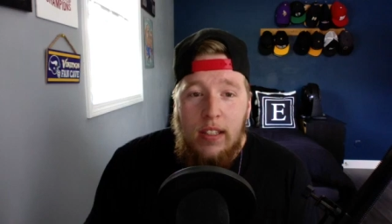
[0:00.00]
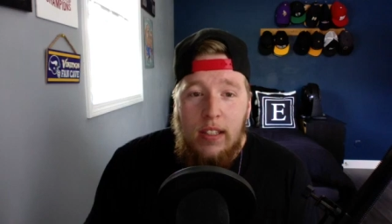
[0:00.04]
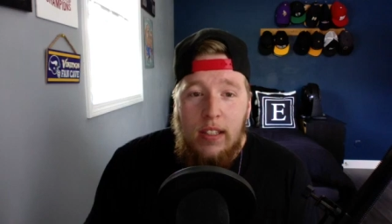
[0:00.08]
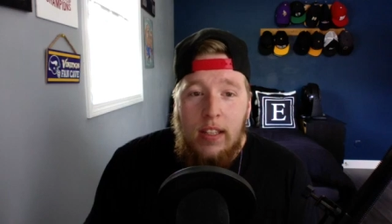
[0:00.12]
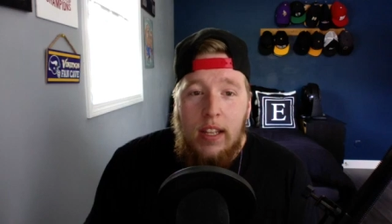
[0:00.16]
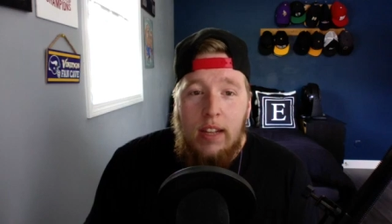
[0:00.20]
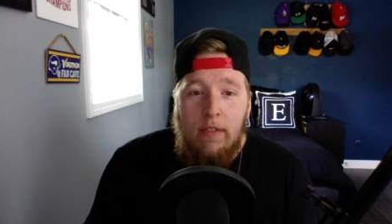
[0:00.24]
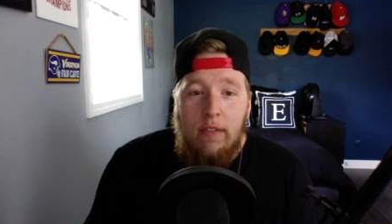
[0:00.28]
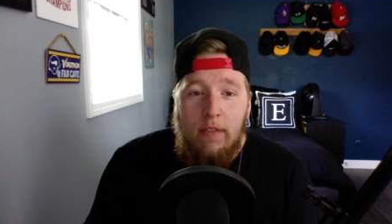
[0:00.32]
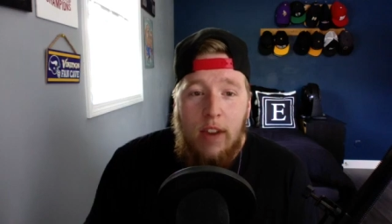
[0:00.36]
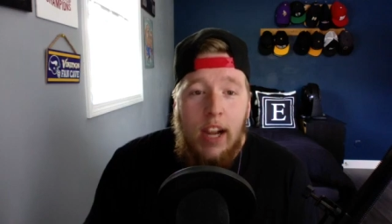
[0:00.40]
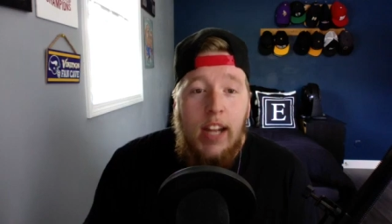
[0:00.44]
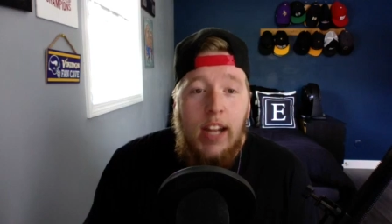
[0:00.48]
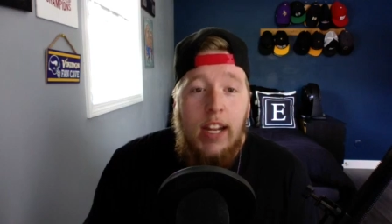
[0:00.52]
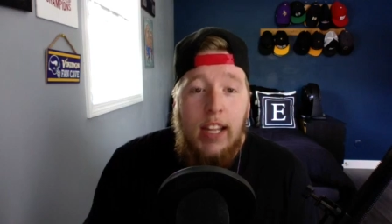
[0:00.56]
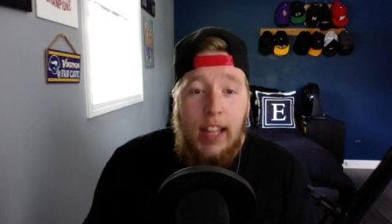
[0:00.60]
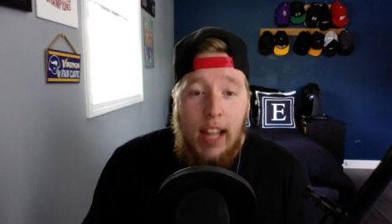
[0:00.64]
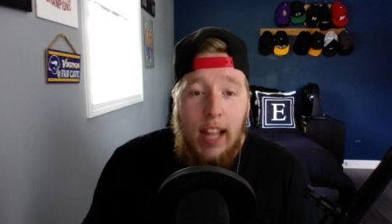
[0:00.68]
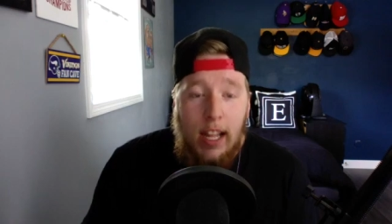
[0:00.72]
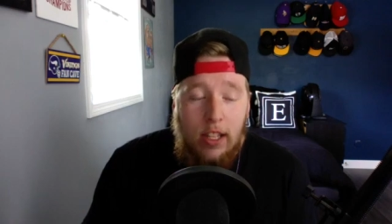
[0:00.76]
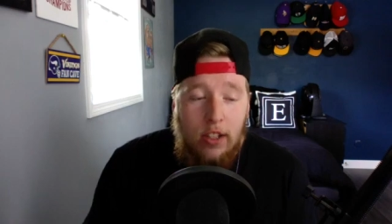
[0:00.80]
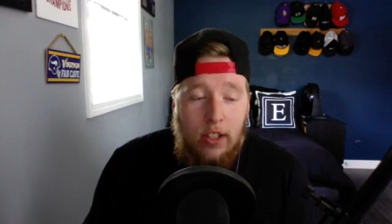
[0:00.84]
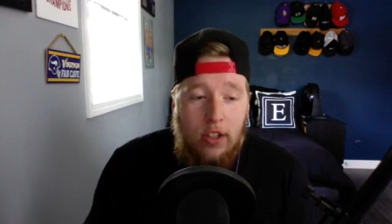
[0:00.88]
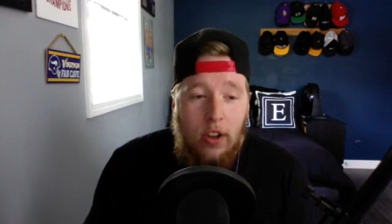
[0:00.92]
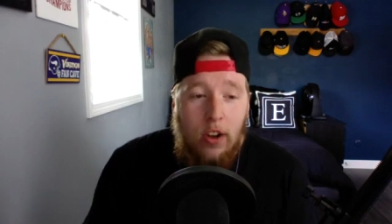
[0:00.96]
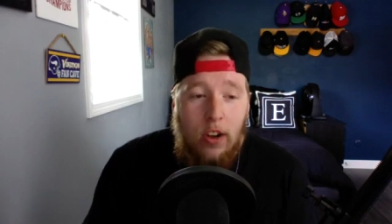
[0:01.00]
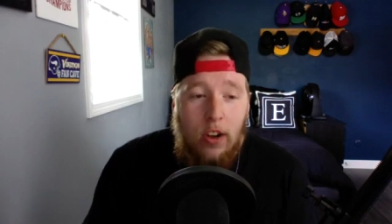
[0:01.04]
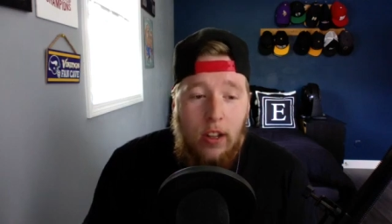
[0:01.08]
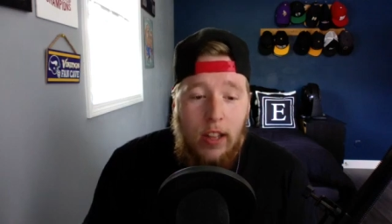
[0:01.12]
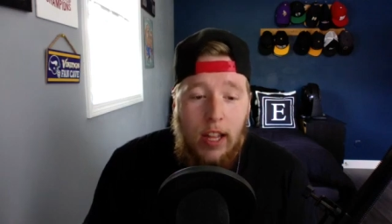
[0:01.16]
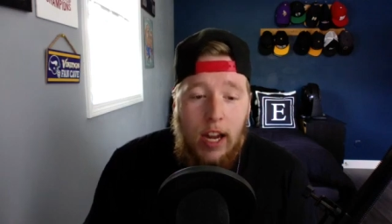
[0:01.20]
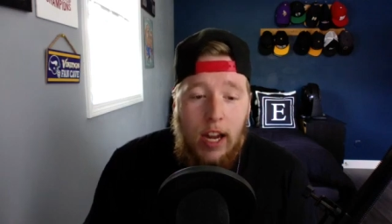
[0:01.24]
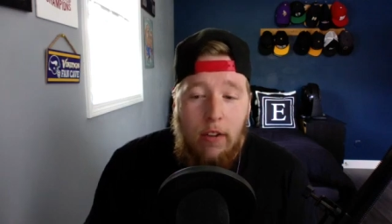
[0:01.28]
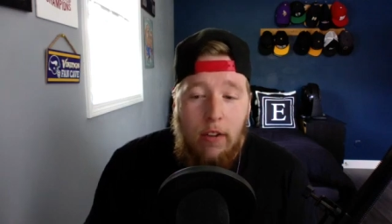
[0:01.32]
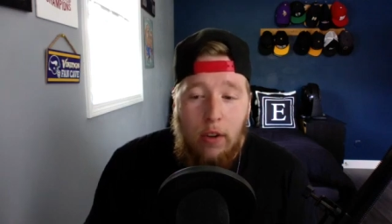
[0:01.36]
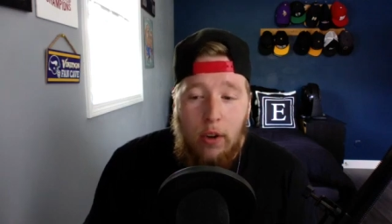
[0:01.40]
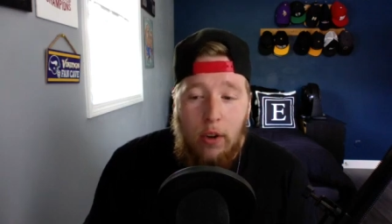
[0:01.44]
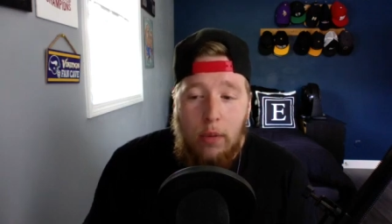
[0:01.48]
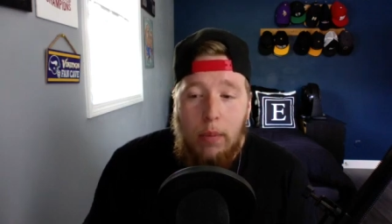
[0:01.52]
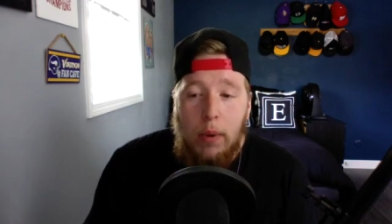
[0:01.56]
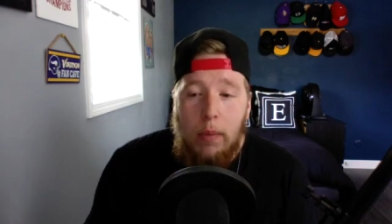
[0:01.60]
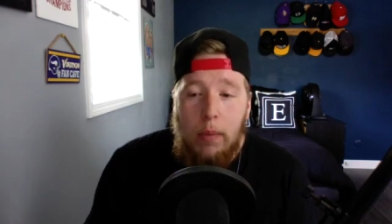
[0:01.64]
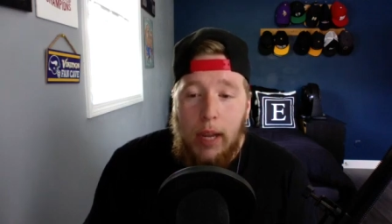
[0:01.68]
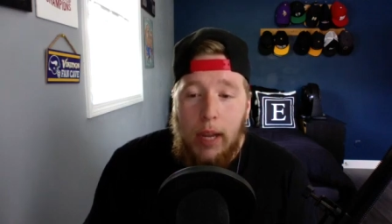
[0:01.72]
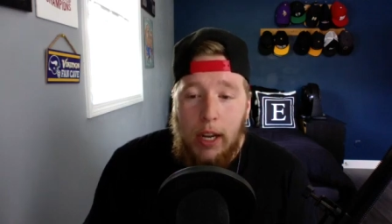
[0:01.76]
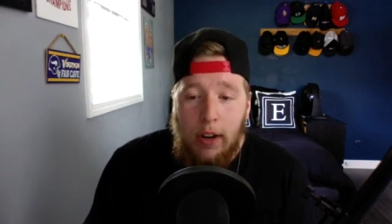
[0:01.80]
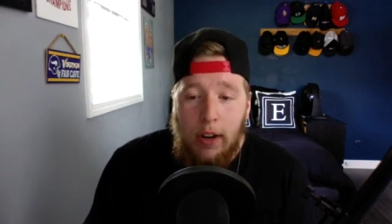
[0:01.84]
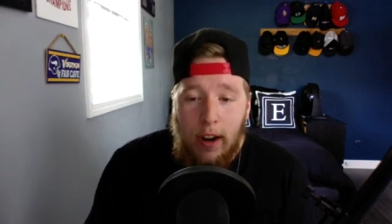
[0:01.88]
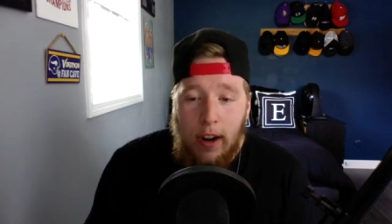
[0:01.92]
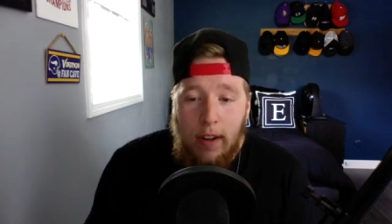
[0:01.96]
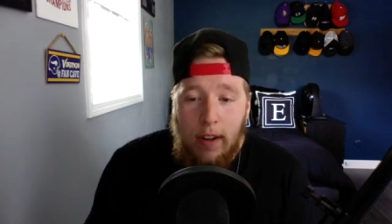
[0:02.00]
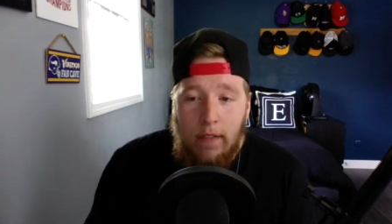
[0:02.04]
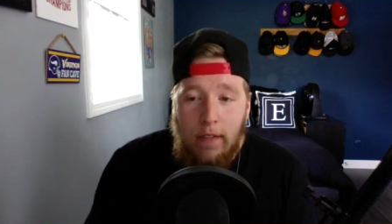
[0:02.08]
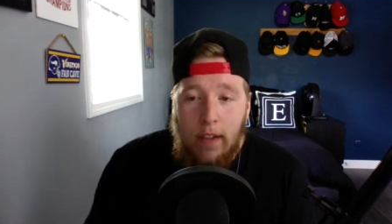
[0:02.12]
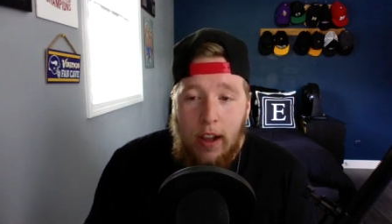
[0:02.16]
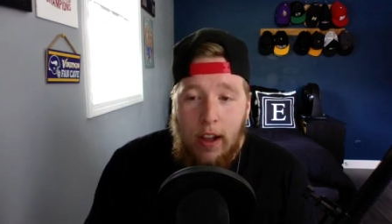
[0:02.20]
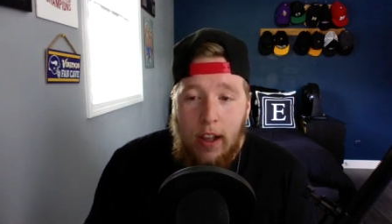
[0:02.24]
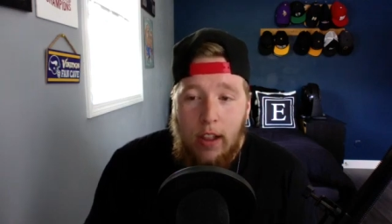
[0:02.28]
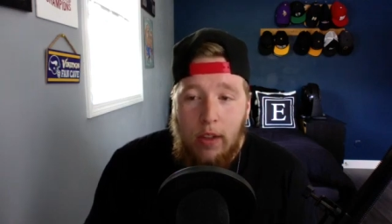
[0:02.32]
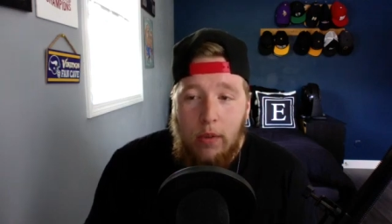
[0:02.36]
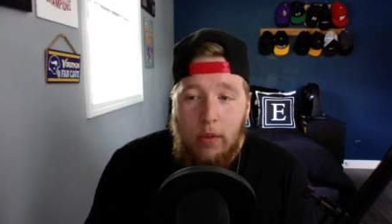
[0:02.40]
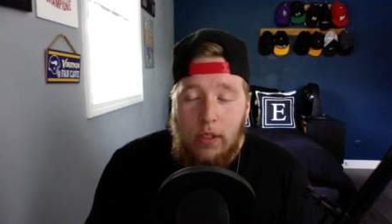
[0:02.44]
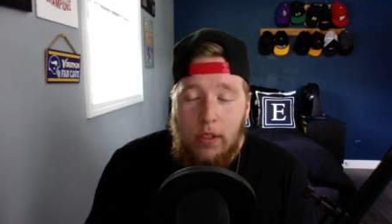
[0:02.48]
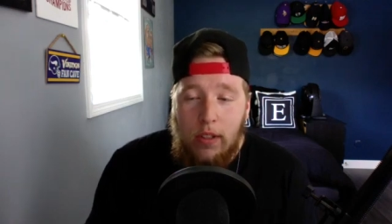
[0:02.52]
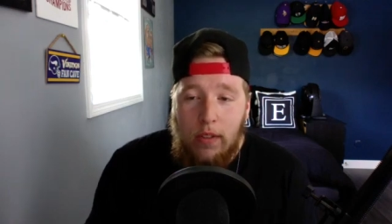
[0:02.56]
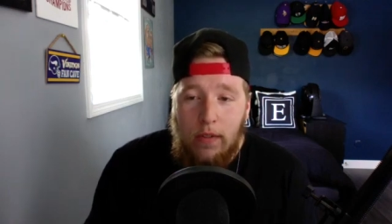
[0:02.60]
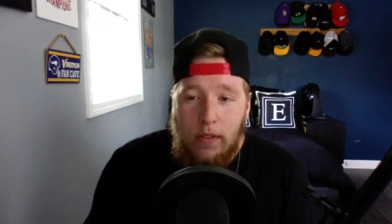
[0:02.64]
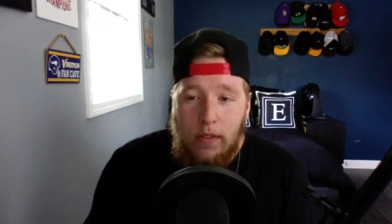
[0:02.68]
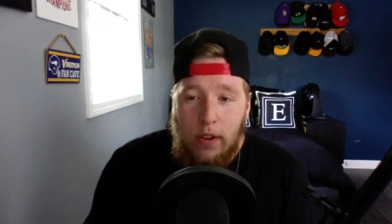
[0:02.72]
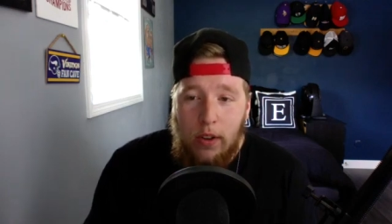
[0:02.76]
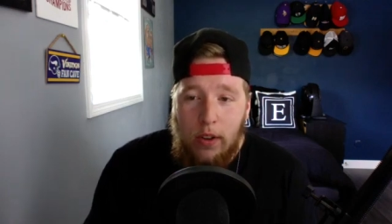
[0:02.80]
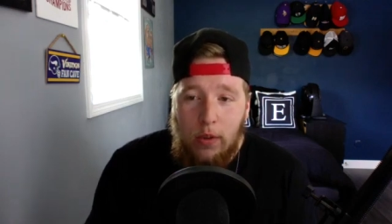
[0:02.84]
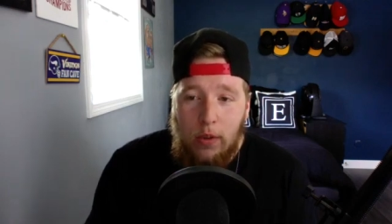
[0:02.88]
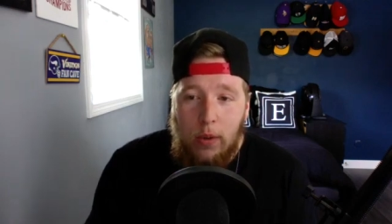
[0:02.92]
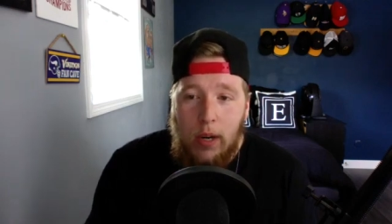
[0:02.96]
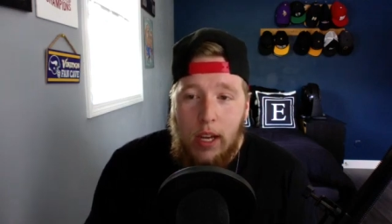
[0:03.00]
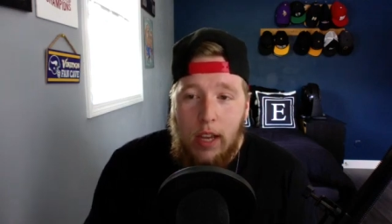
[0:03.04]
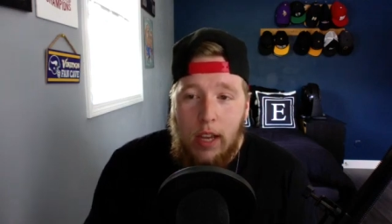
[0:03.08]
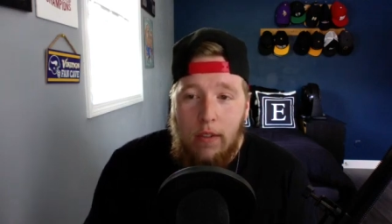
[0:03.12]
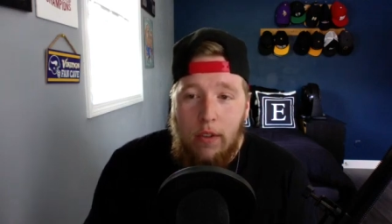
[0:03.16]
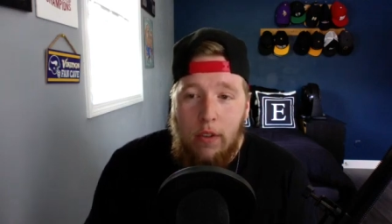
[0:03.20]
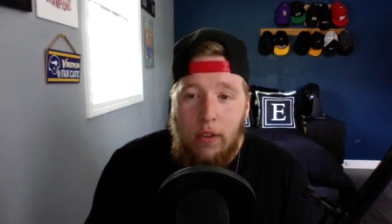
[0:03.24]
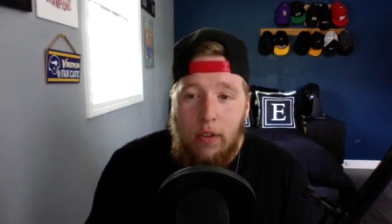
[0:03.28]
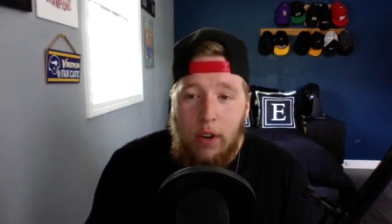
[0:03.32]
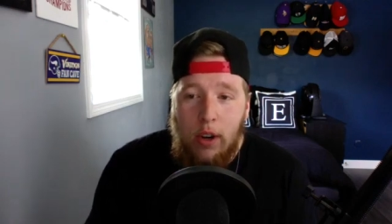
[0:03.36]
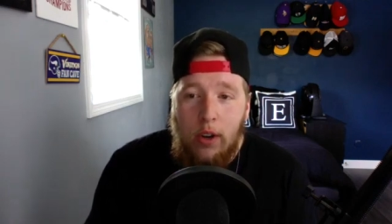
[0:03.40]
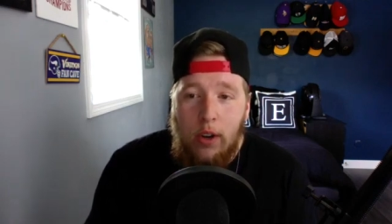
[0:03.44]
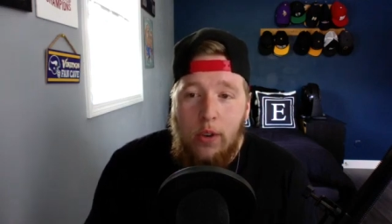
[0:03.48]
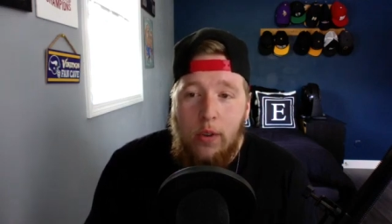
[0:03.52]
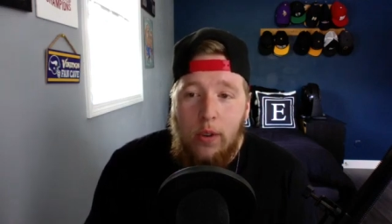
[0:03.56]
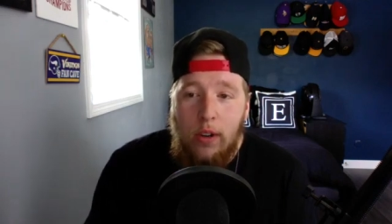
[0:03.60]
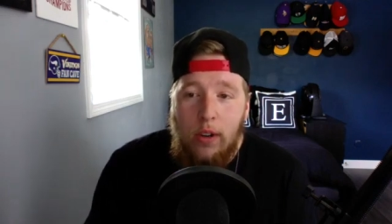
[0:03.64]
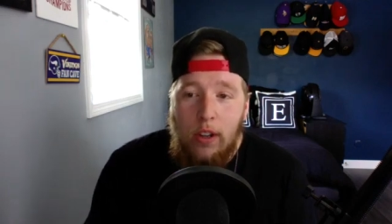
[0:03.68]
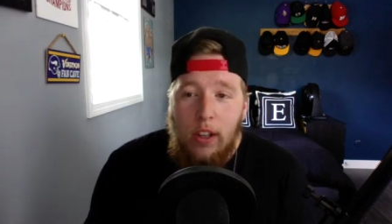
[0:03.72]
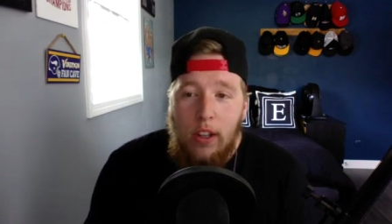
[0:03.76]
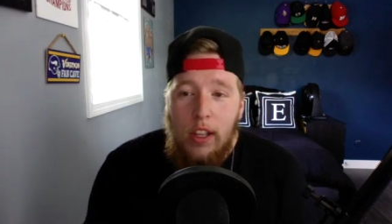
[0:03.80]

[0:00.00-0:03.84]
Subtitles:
And then writing that song that I wrote about my grandfather was the first one I ever wrote.